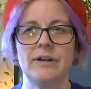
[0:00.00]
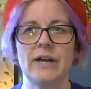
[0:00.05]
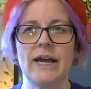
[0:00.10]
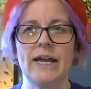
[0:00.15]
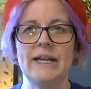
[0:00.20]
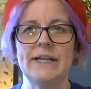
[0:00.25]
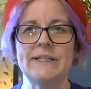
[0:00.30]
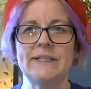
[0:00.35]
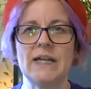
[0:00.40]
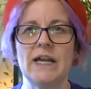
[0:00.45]

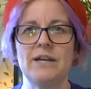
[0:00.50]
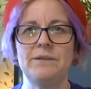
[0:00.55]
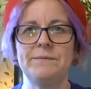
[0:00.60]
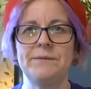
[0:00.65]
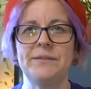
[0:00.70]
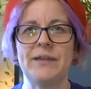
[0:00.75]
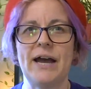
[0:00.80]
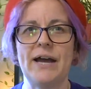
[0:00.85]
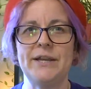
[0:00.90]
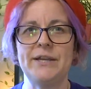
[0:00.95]
And it's not
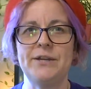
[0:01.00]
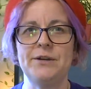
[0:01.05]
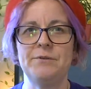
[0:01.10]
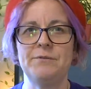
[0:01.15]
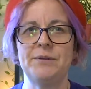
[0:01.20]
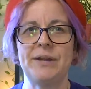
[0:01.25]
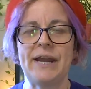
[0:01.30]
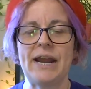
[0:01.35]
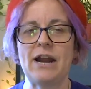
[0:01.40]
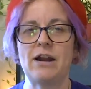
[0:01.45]
even that you
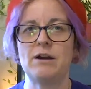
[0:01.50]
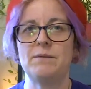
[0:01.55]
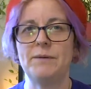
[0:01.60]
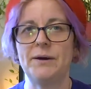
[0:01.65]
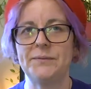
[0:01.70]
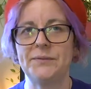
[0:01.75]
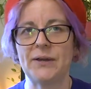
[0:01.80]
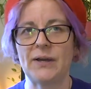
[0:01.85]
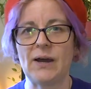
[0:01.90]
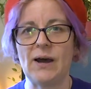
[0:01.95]
don't care
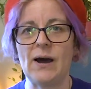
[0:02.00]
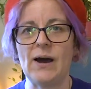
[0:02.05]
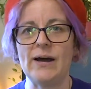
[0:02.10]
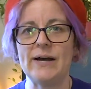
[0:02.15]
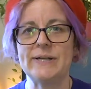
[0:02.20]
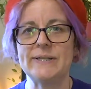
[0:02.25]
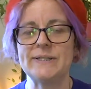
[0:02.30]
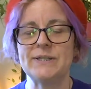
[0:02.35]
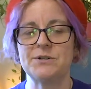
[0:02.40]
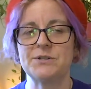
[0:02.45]
about the
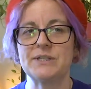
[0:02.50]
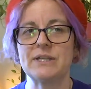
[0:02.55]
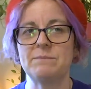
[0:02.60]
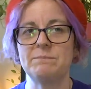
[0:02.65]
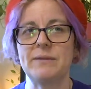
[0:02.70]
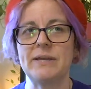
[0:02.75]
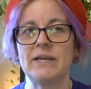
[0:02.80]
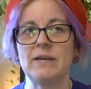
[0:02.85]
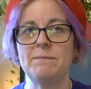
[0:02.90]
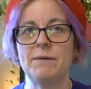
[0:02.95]
cause. There's
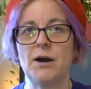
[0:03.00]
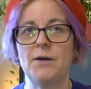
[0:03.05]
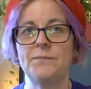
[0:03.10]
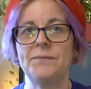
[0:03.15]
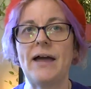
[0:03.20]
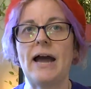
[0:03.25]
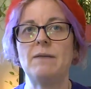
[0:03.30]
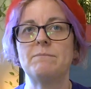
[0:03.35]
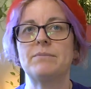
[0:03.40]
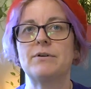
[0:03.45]
something
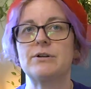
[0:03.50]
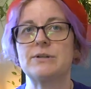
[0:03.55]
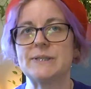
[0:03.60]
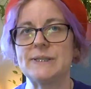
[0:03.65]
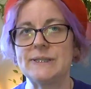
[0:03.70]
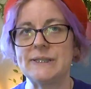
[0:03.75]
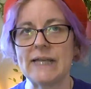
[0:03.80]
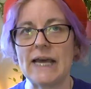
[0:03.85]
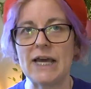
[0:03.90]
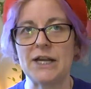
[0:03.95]
about that
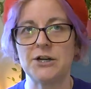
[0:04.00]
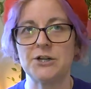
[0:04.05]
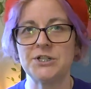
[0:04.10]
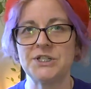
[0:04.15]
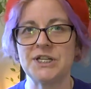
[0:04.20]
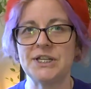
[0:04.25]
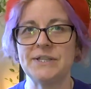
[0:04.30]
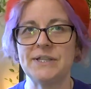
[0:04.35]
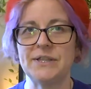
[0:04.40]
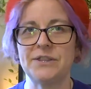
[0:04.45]
person's
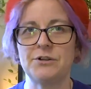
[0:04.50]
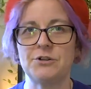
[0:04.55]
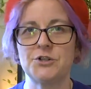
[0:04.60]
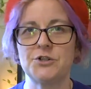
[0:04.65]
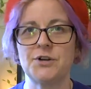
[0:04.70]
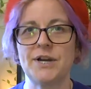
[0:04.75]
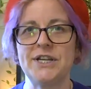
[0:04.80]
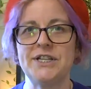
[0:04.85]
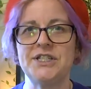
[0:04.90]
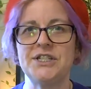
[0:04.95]
energy that they're
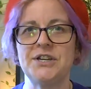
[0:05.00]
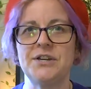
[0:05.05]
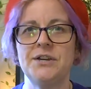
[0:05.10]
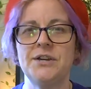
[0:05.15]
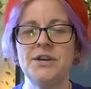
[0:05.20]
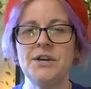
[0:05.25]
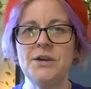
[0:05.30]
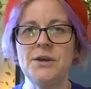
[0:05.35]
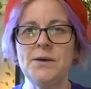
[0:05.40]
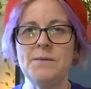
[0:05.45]
trying to
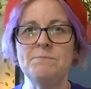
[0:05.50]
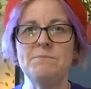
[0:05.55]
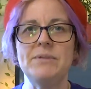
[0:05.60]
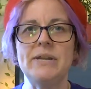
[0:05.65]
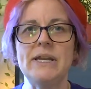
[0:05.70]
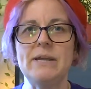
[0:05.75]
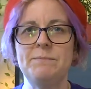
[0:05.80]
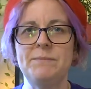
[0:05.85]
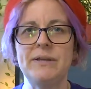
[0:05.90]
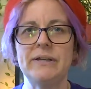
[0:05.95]

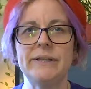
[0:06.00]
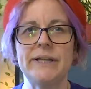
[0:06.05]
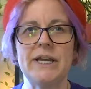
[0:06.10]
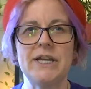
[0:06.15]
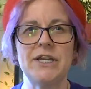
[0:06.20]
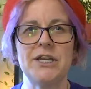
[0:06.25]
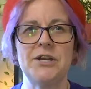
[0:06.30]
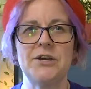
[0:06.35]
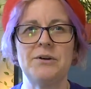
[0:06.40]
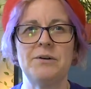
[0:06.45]

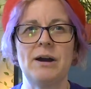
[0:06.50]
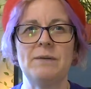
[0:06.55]
manipulate you.